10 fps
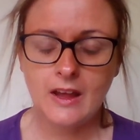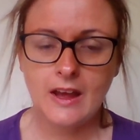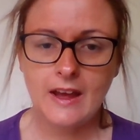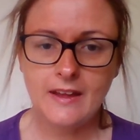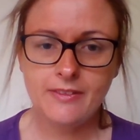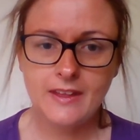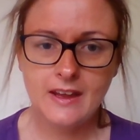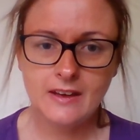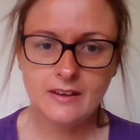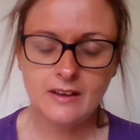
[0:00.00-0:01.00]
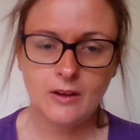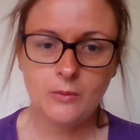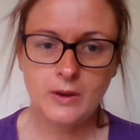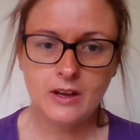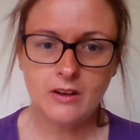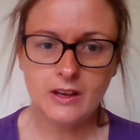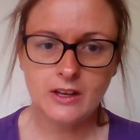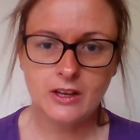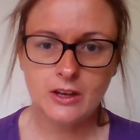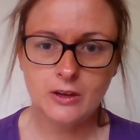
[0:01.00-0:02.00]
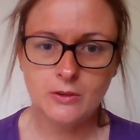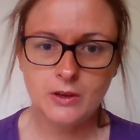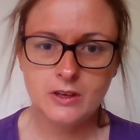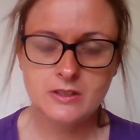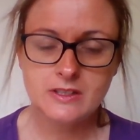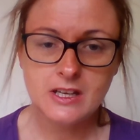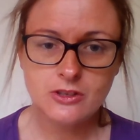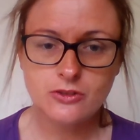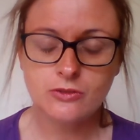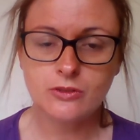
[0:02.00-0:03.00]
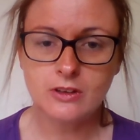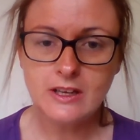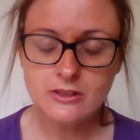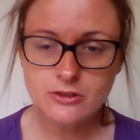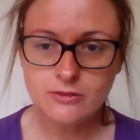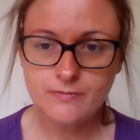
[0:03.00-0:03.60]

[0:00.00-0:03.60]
and then we'd like you to test your knowledge